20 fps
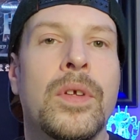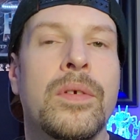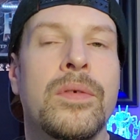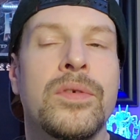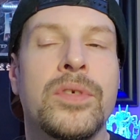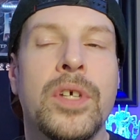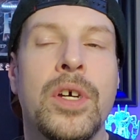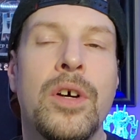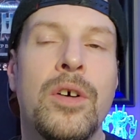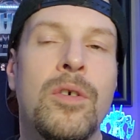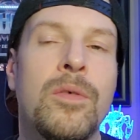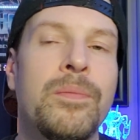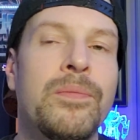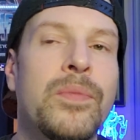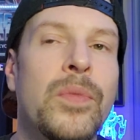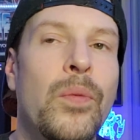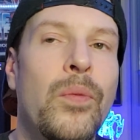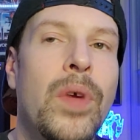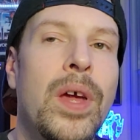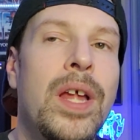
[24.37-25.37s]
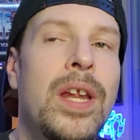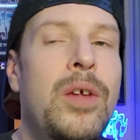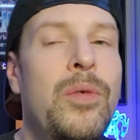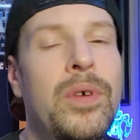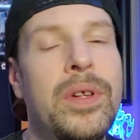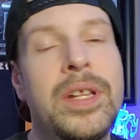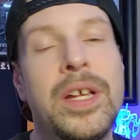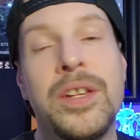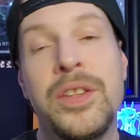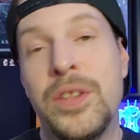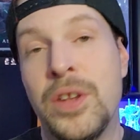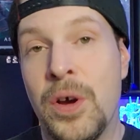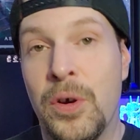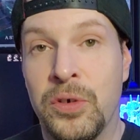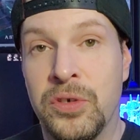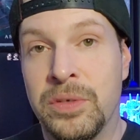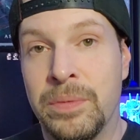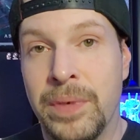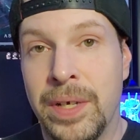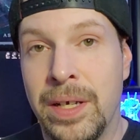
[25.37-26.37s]
So, anyone that
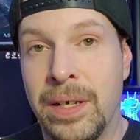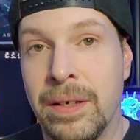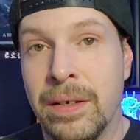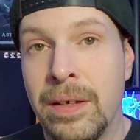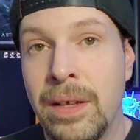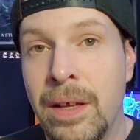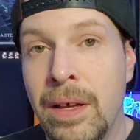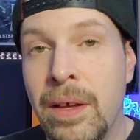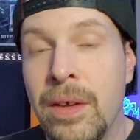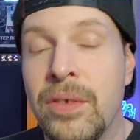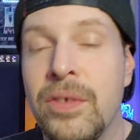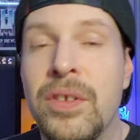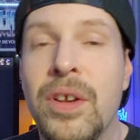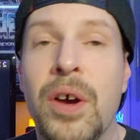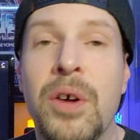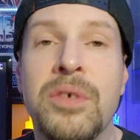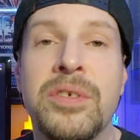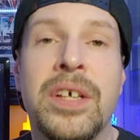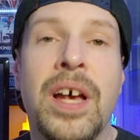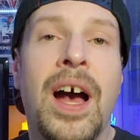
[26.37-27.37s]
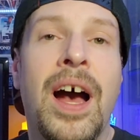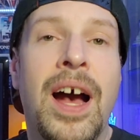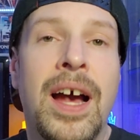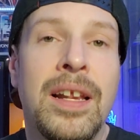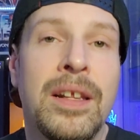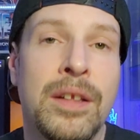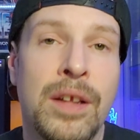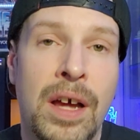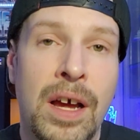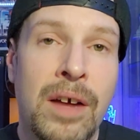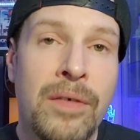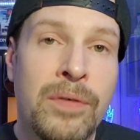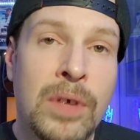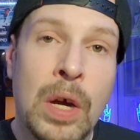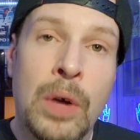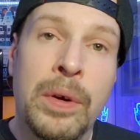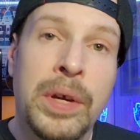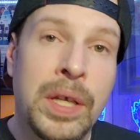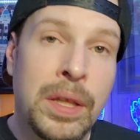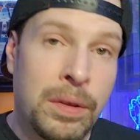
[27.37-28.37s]
knows me knows that I love
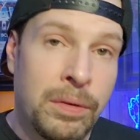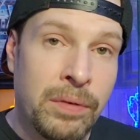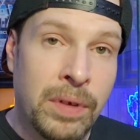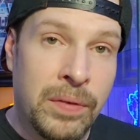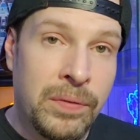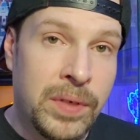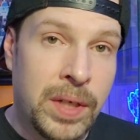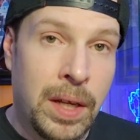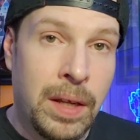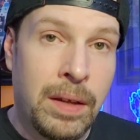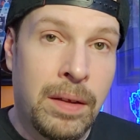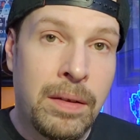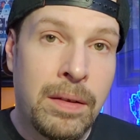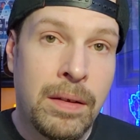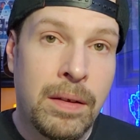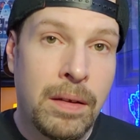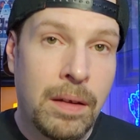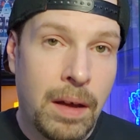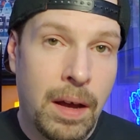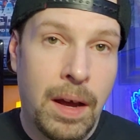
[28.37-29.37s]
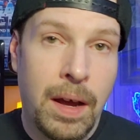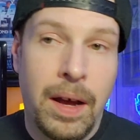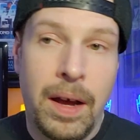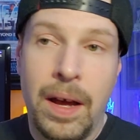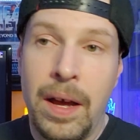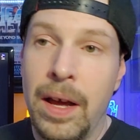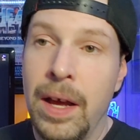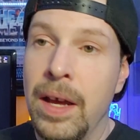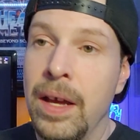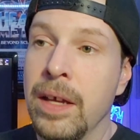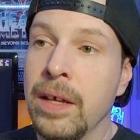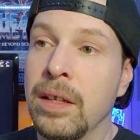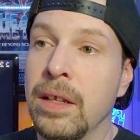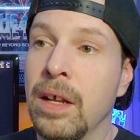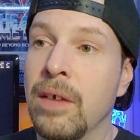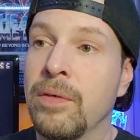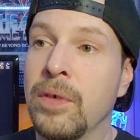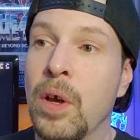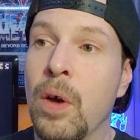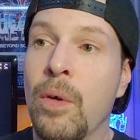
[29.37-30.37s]
going thrifty. I
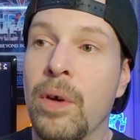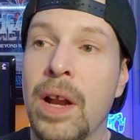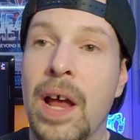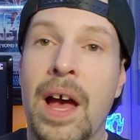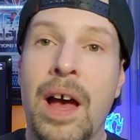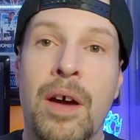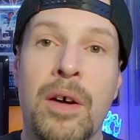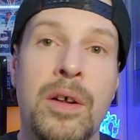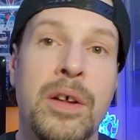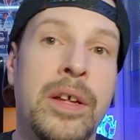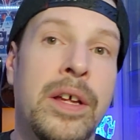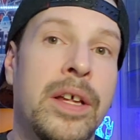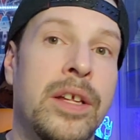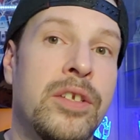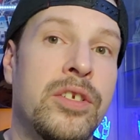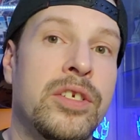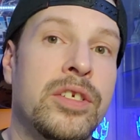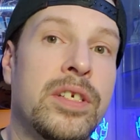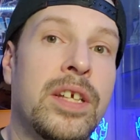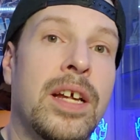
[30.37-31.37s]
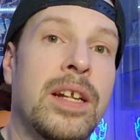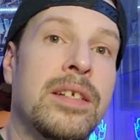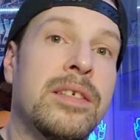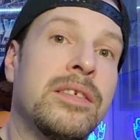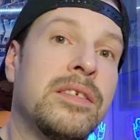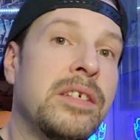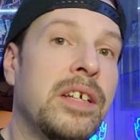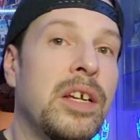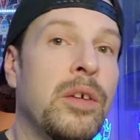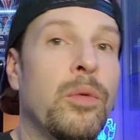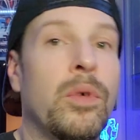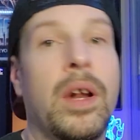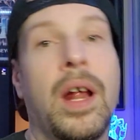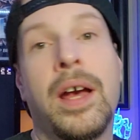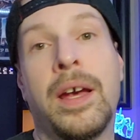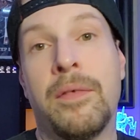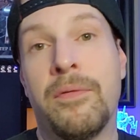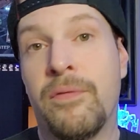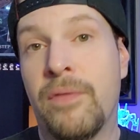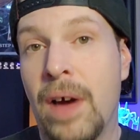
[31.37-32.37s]
love going out and just kind of seeing what I
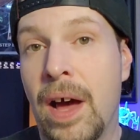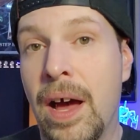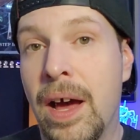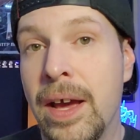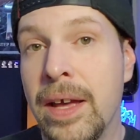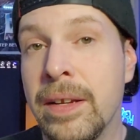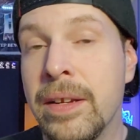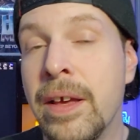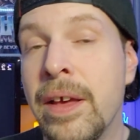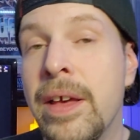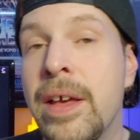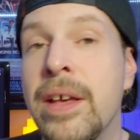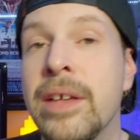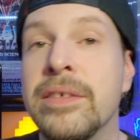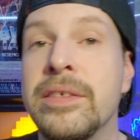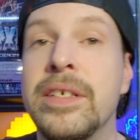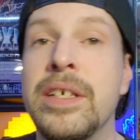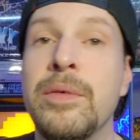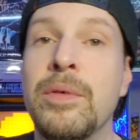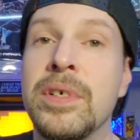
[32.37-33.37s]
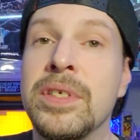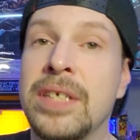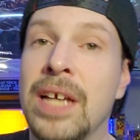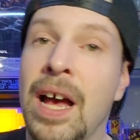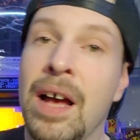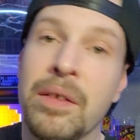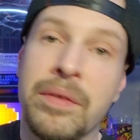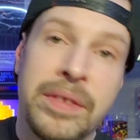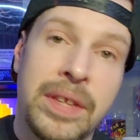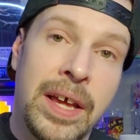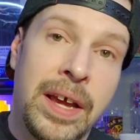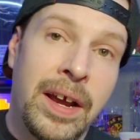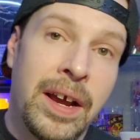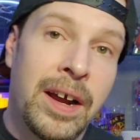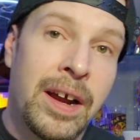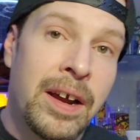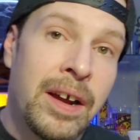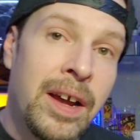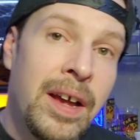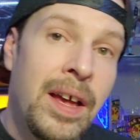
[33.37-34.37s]
can find, seeing what's out
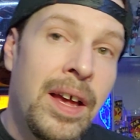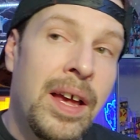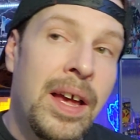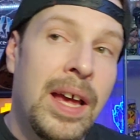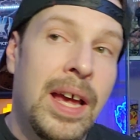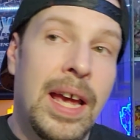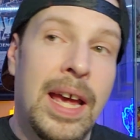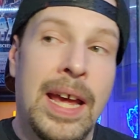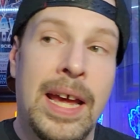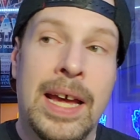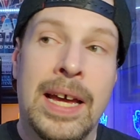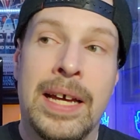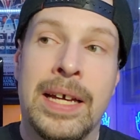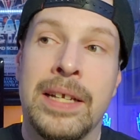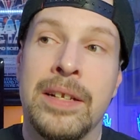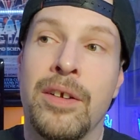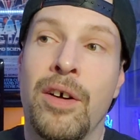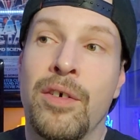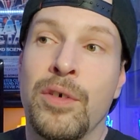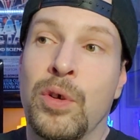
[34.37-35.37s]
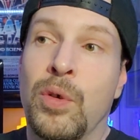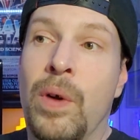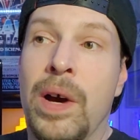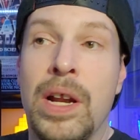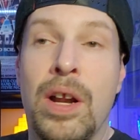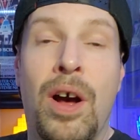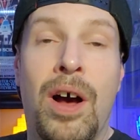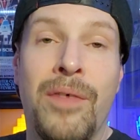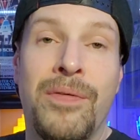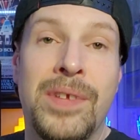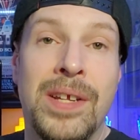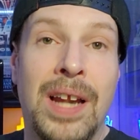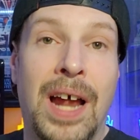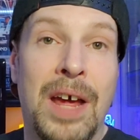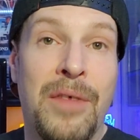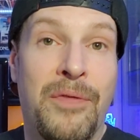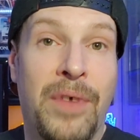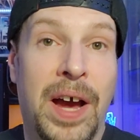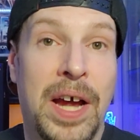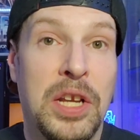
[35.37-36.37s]
there, and quite often
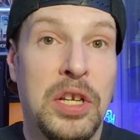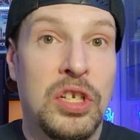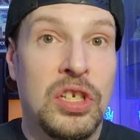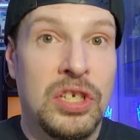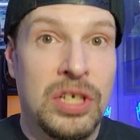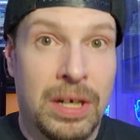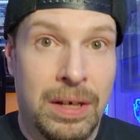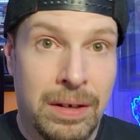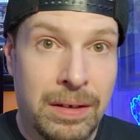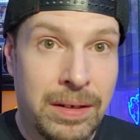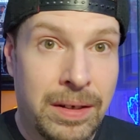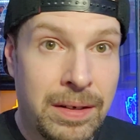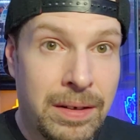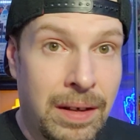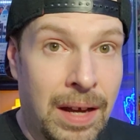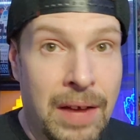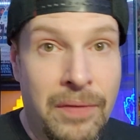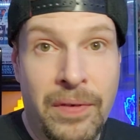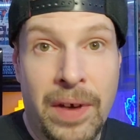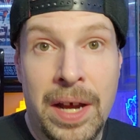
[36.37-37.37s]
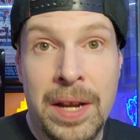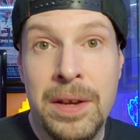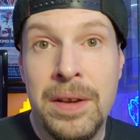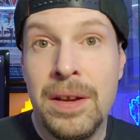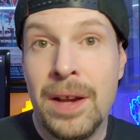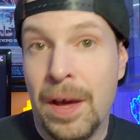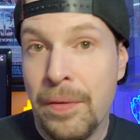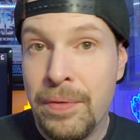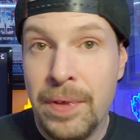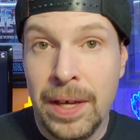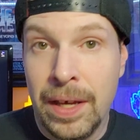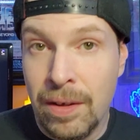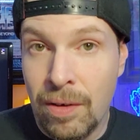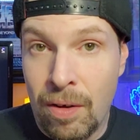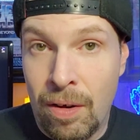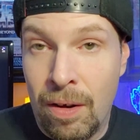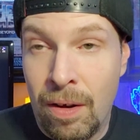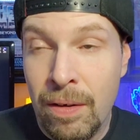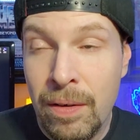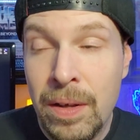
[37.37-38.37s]
I find junk. I find nothing at
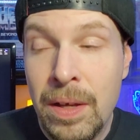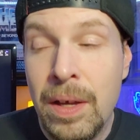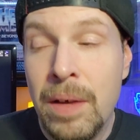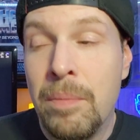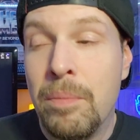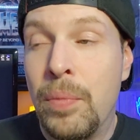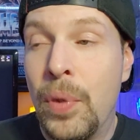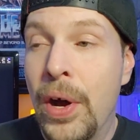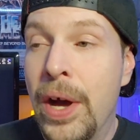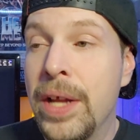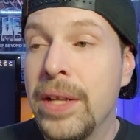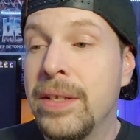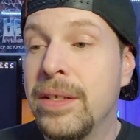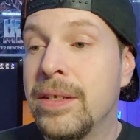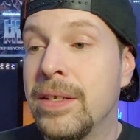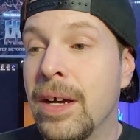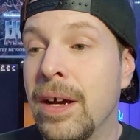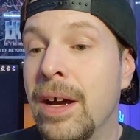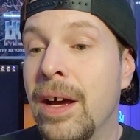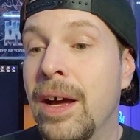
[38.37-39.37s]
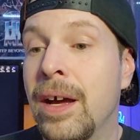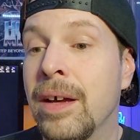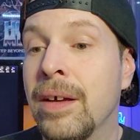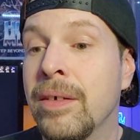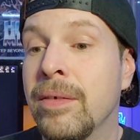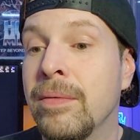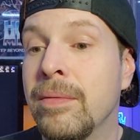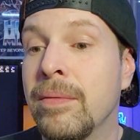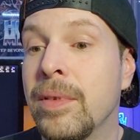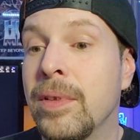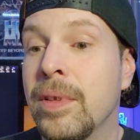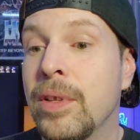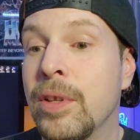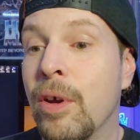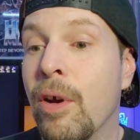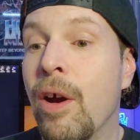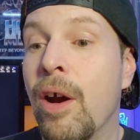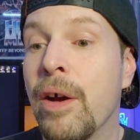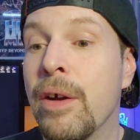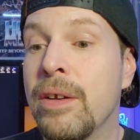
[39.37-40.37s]
all. But uh,
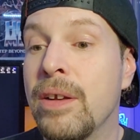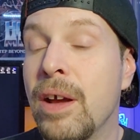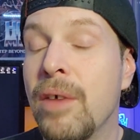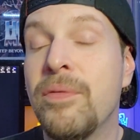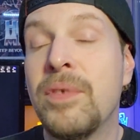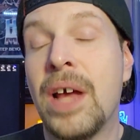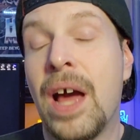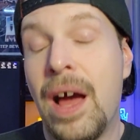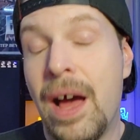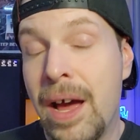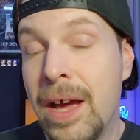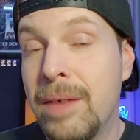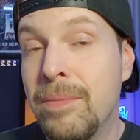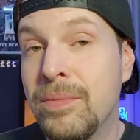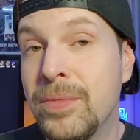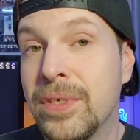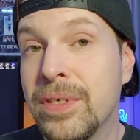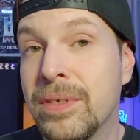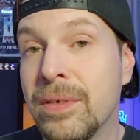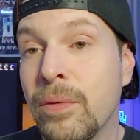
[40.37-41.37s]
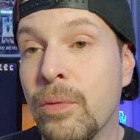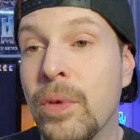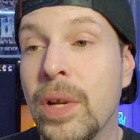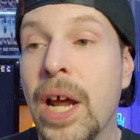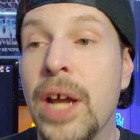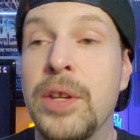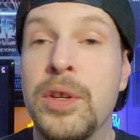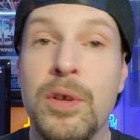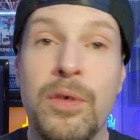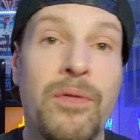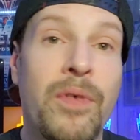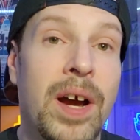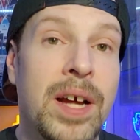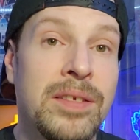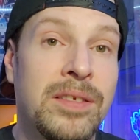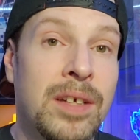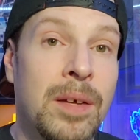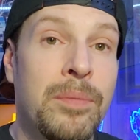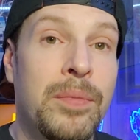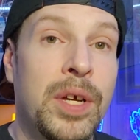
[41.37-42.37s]
there are enough times when I do
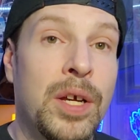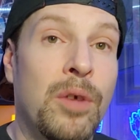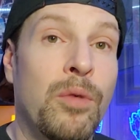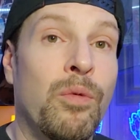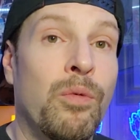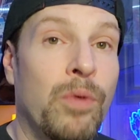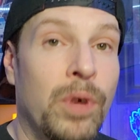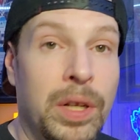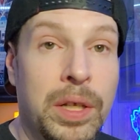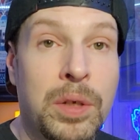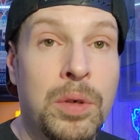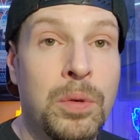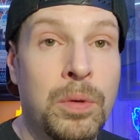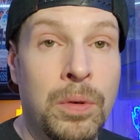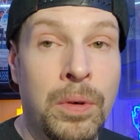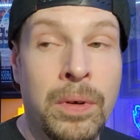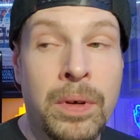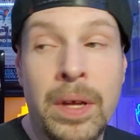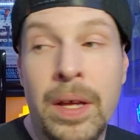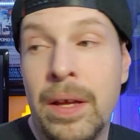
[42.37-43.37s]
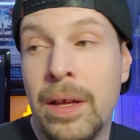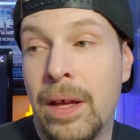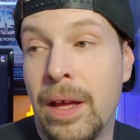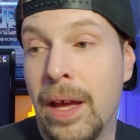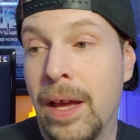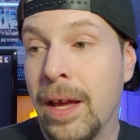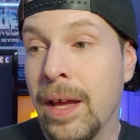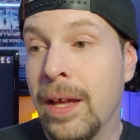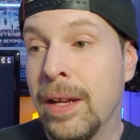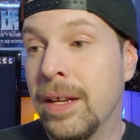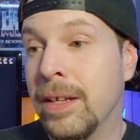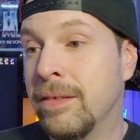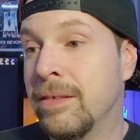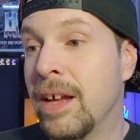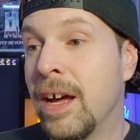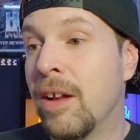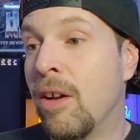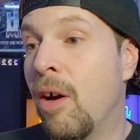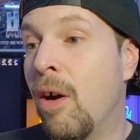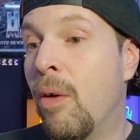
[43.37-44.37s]
find something really cool. And it's
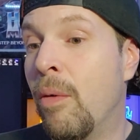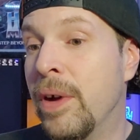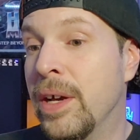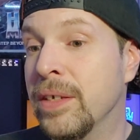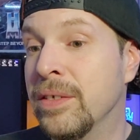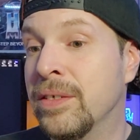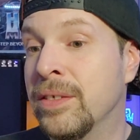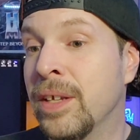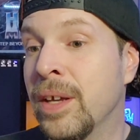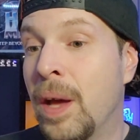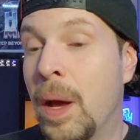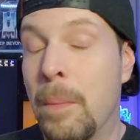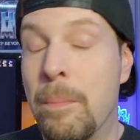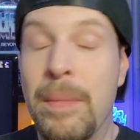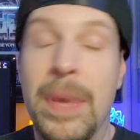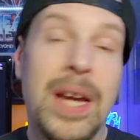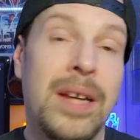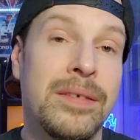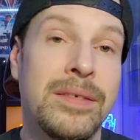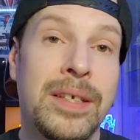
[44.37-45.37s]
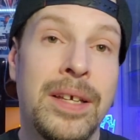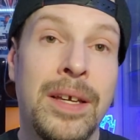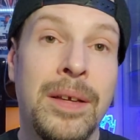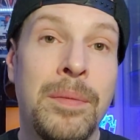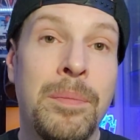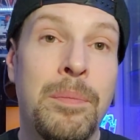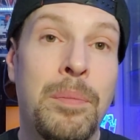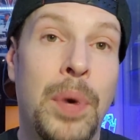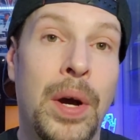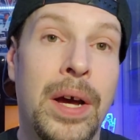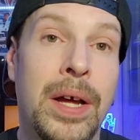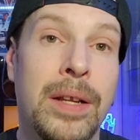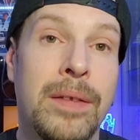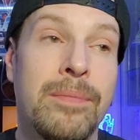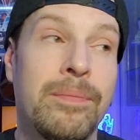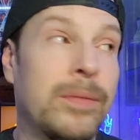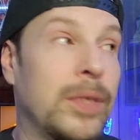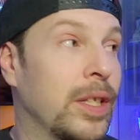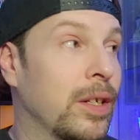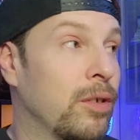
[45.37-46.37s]
not always amazing, but
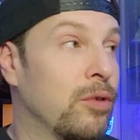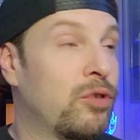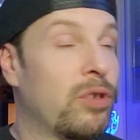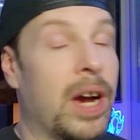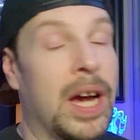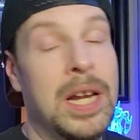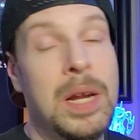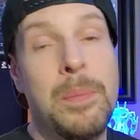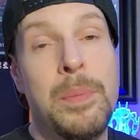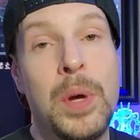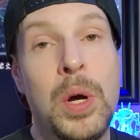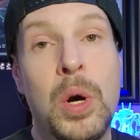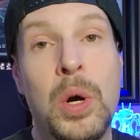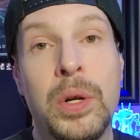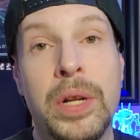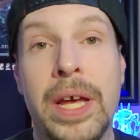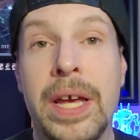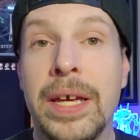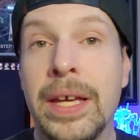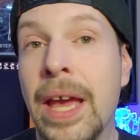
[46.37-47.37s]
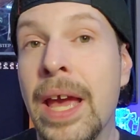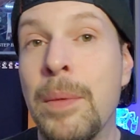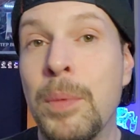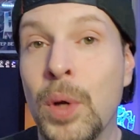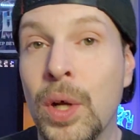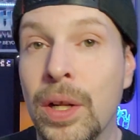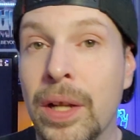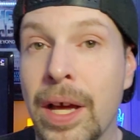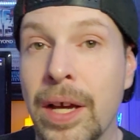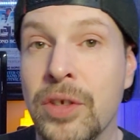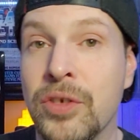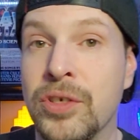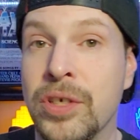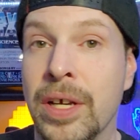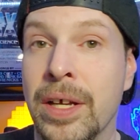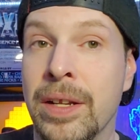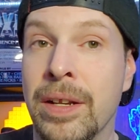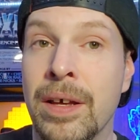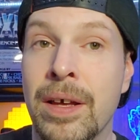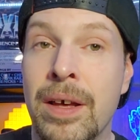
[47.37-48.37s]
you know, trying to build a game
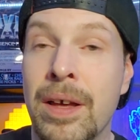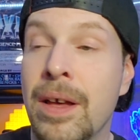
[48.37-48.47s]
collection,